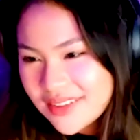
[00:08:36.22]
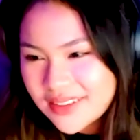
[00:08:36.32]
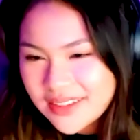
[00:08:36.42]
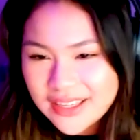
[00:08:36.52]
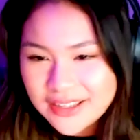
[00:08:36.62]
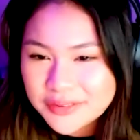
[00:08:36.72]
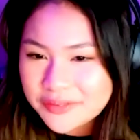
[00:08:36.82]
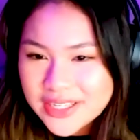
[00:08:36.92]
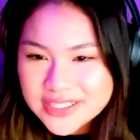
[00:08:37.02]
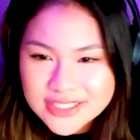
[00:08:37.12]
they were
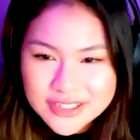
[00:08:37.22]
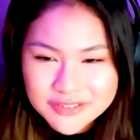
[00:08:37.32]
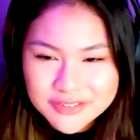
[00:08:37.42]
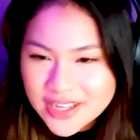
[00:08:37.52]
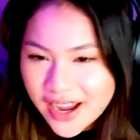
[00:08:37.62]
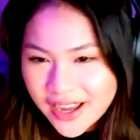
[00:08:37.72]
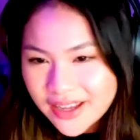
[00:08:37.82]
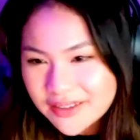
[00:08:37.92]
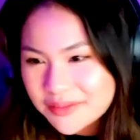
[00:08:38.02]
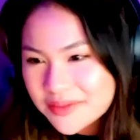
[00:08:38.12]
raised in different
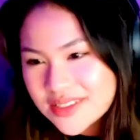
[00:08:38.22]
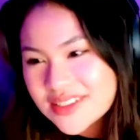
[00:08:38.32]
times.